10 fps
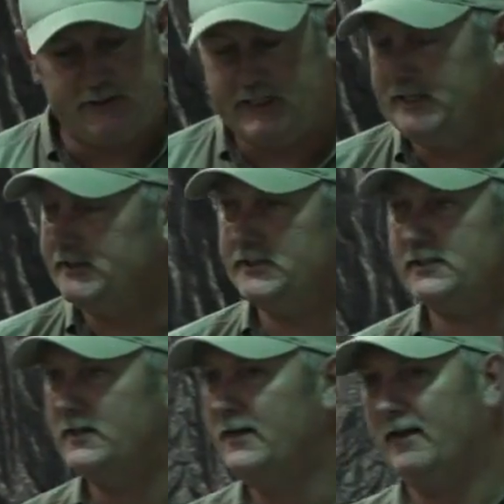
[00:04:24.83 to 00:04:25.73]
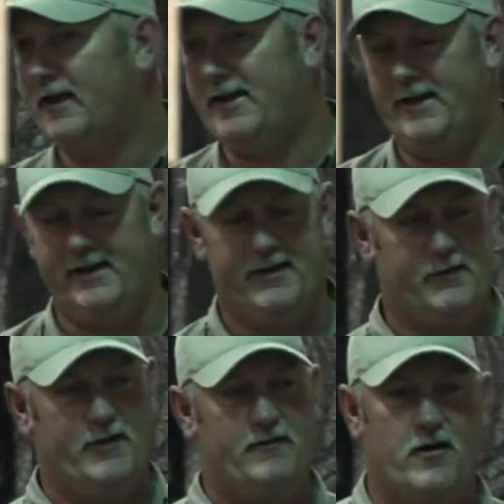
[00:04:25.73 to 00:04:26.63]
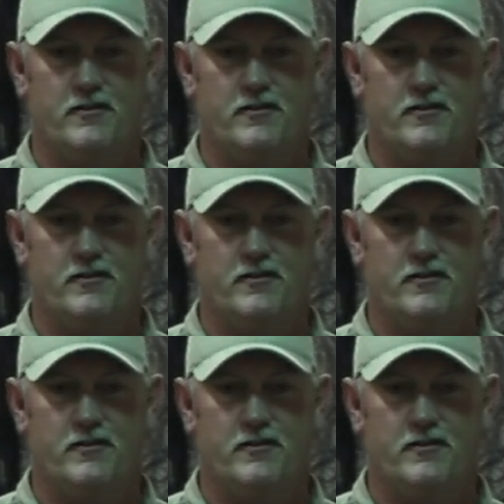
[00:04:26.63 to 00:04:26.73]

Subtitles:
changes like any other river.